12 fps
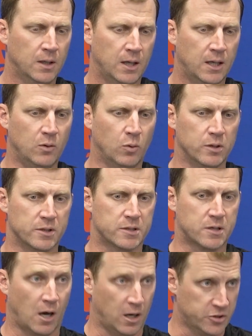He was
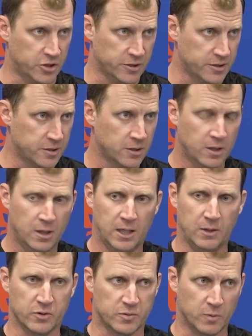conscious.
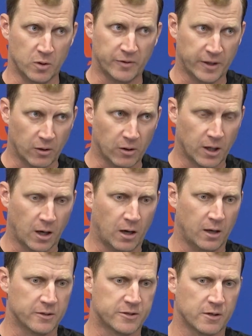He was moving early
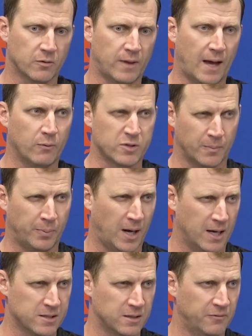on. So that was a
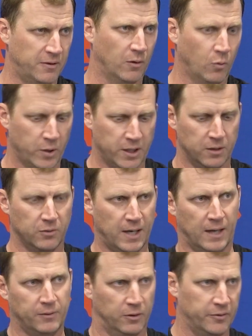positive that we knew
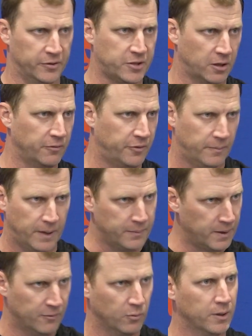down there on the turf that
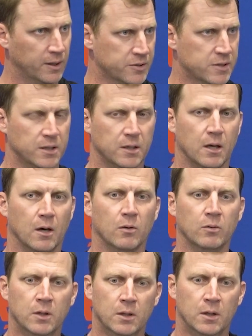maybe everyone else didn't know.